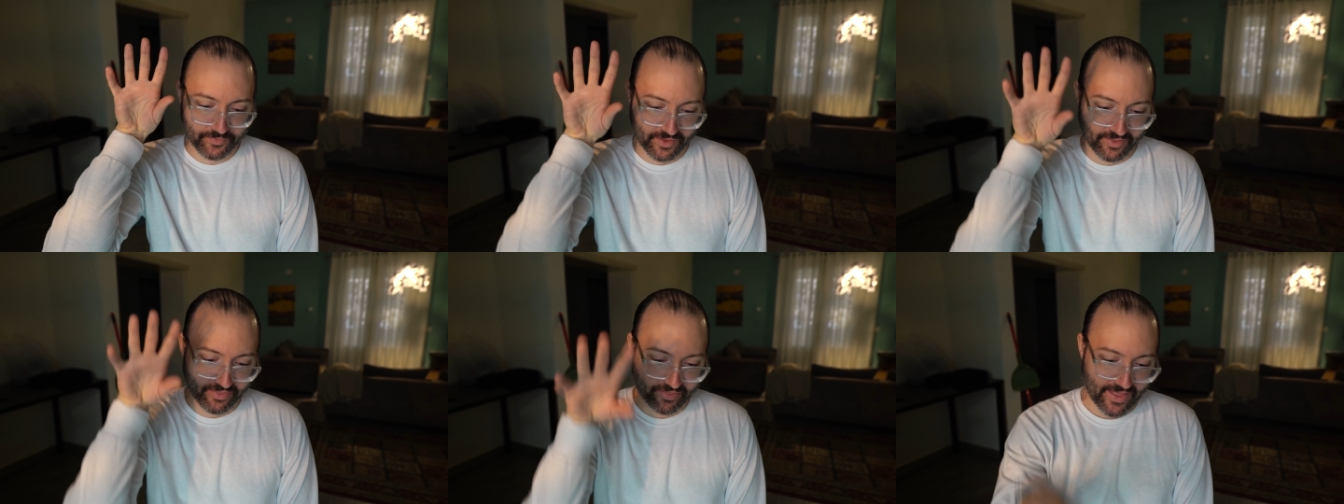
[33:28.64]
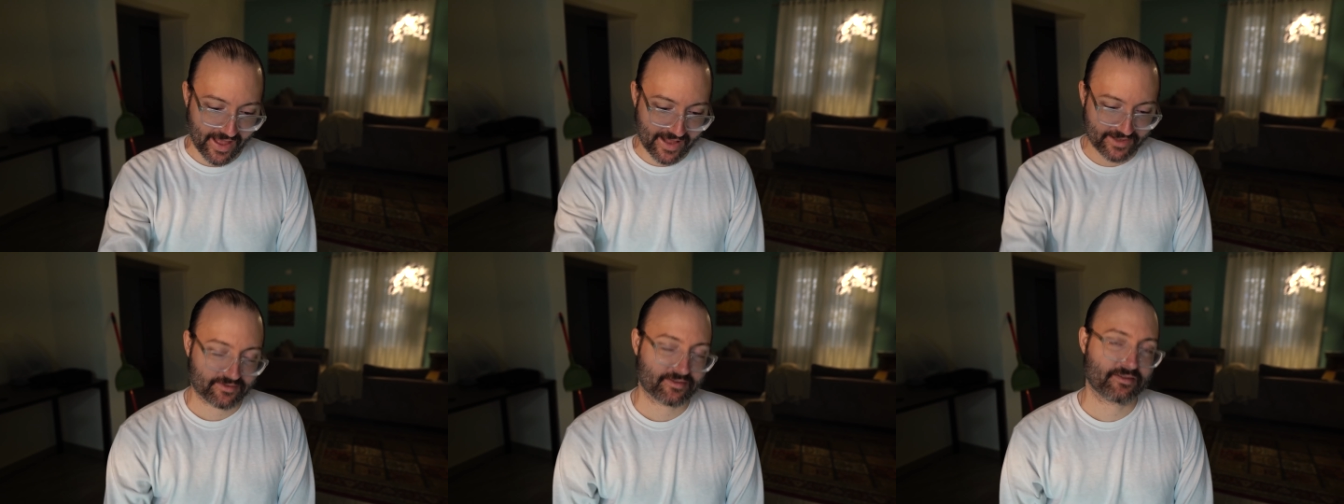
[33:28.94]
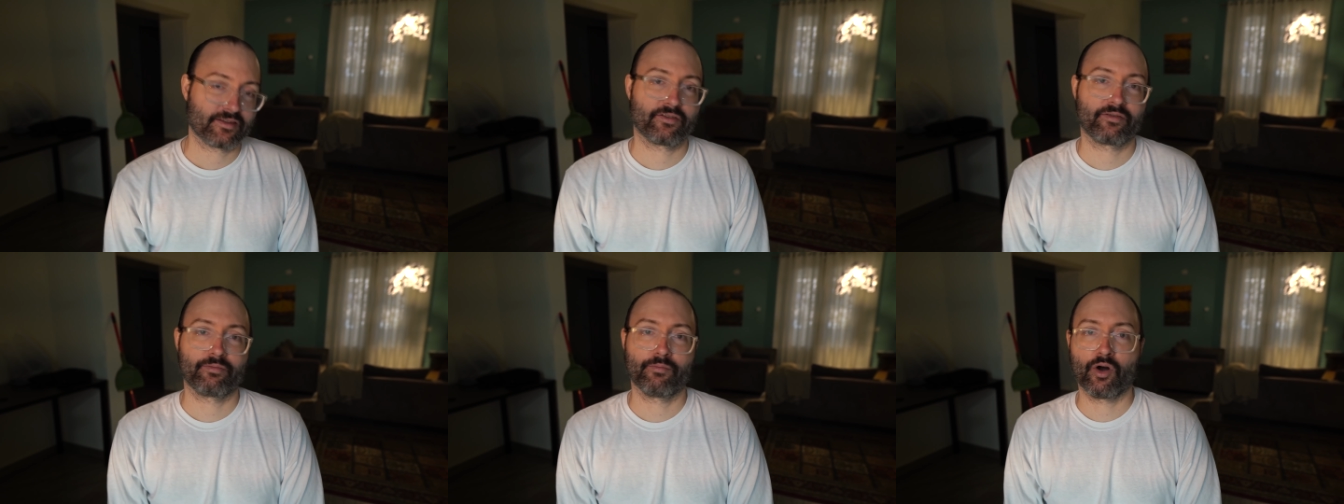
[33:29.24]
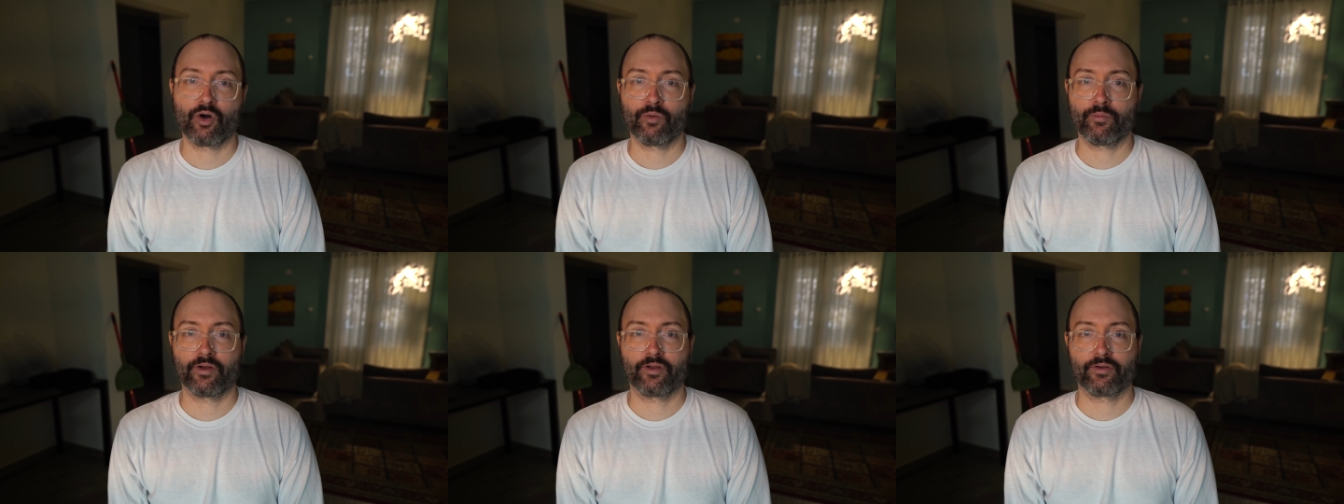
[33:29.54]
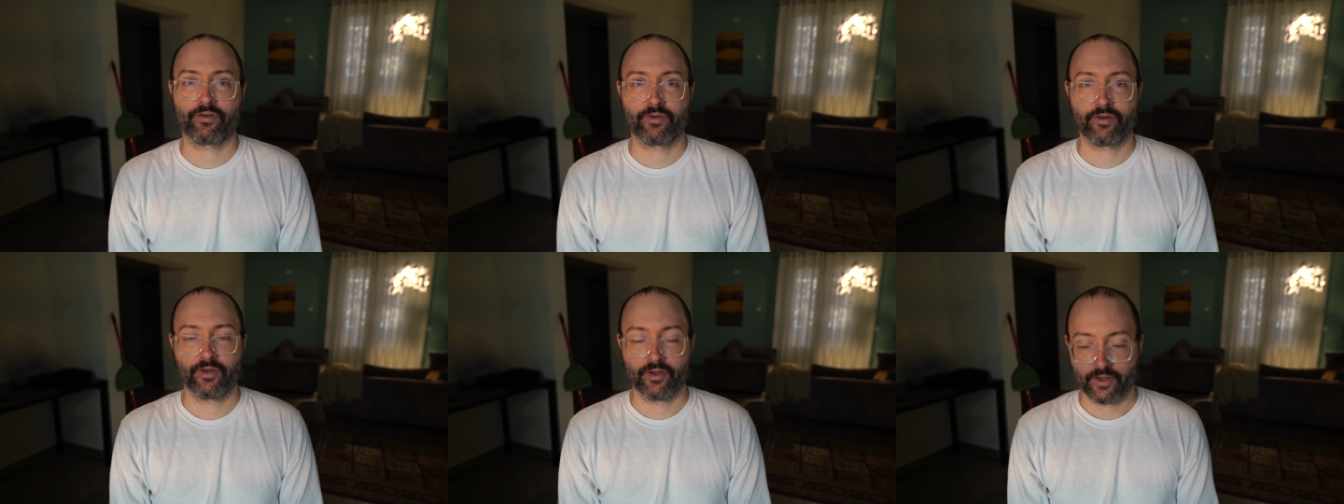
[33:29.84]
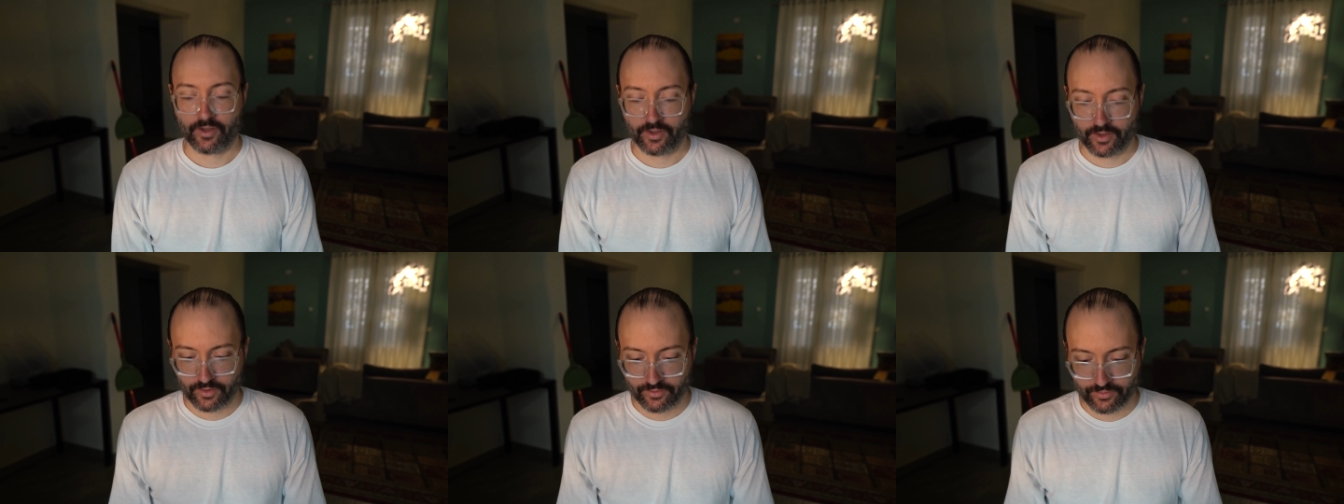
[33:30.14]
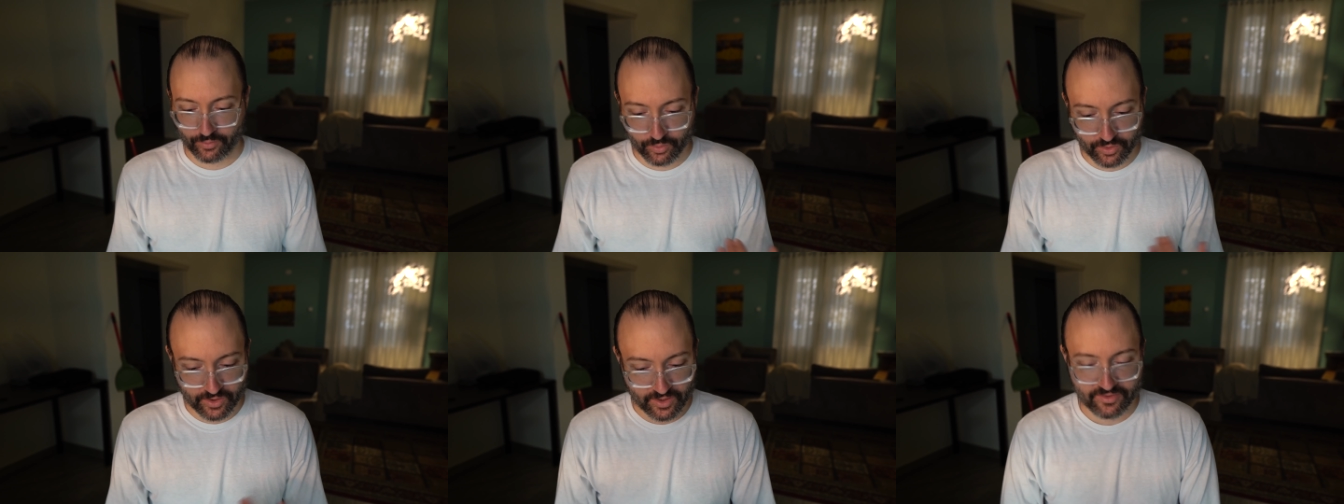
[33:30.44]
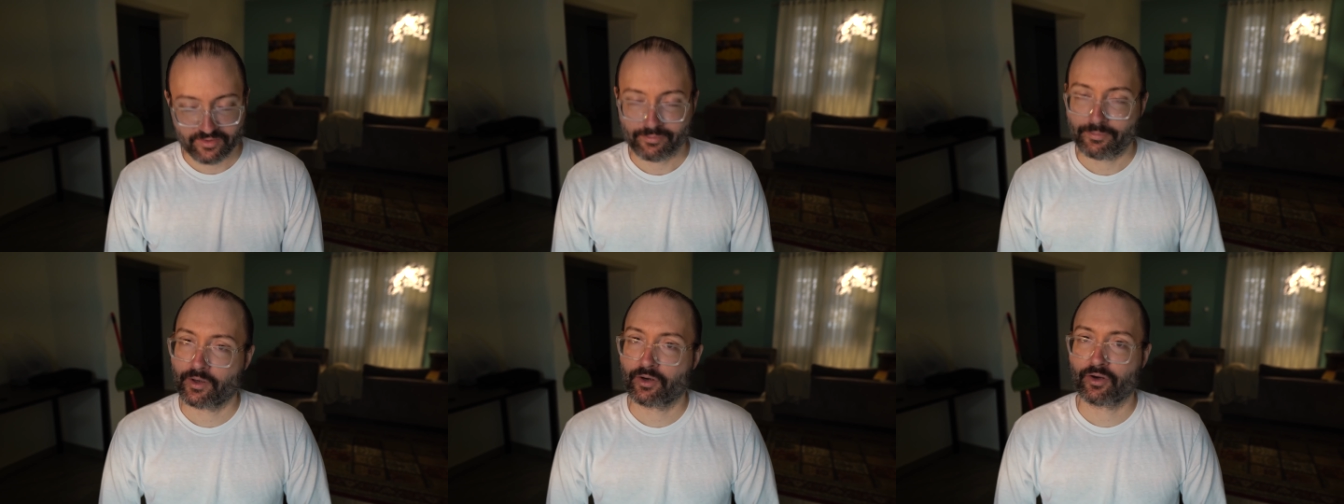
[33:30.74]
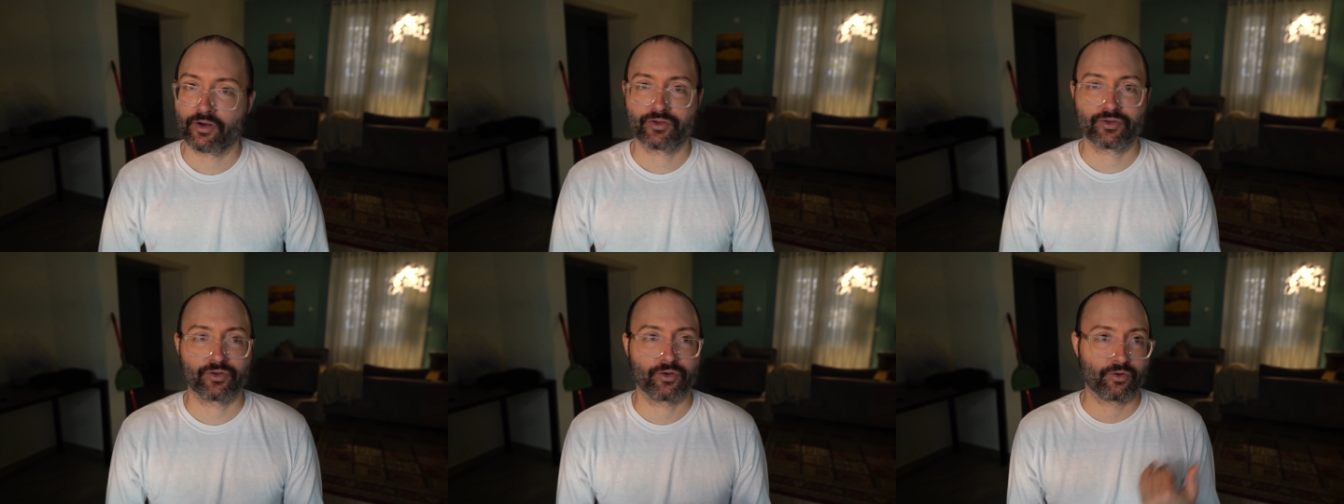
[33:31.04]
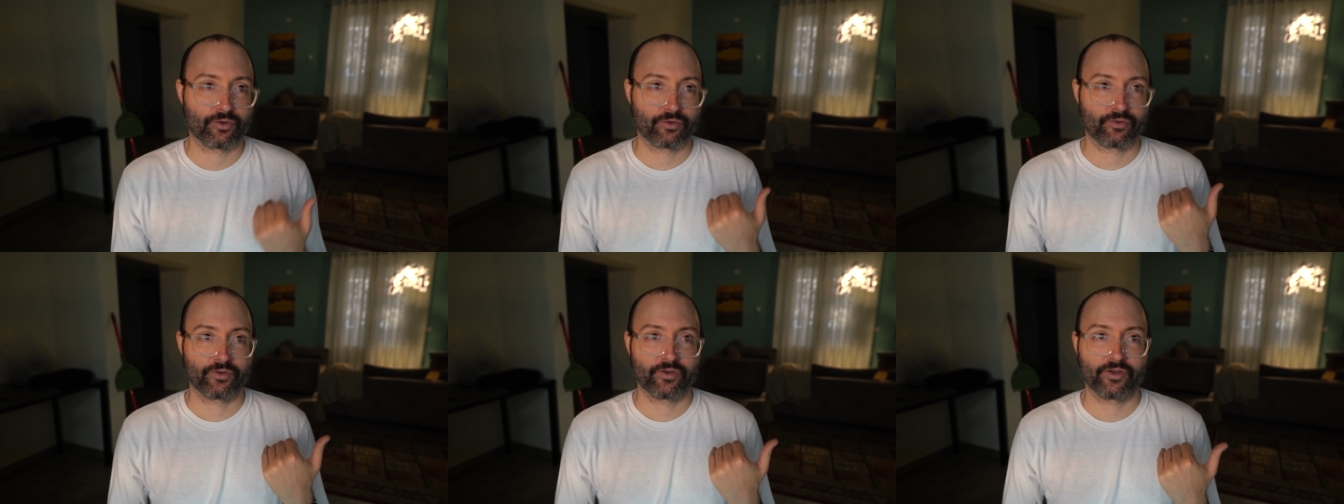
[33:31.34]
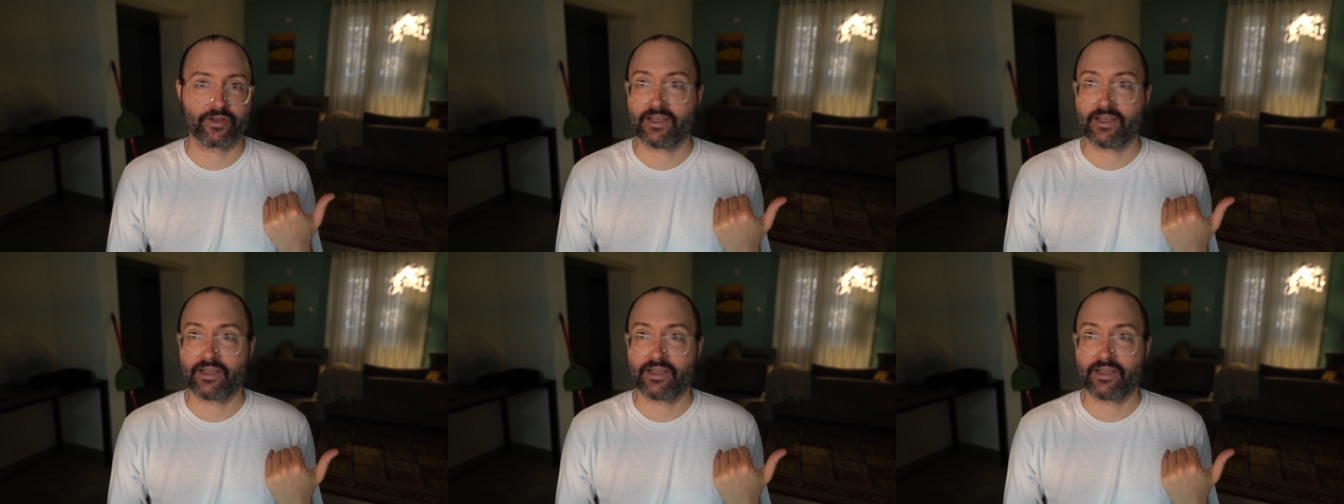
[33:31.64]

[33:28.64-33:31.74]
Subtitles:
That's this moment. So get spiritual.